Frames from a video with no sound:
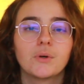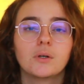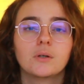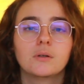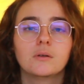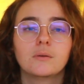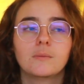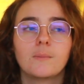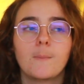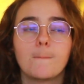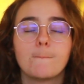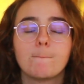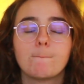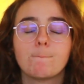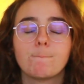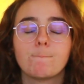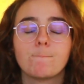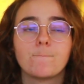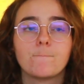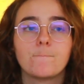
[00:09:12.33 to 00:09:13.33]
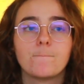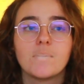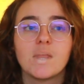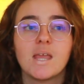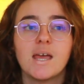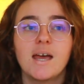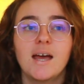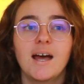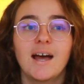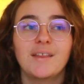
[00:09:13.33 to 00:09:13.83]
good.
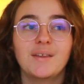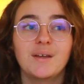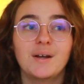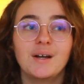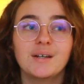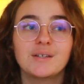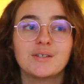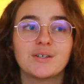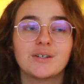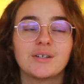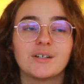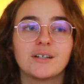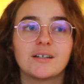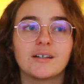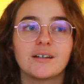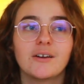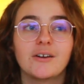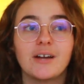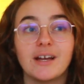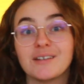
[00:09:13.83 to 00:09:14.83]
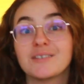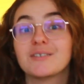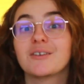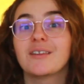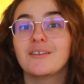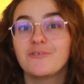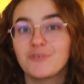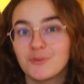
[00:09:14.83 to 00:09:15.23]
And then so then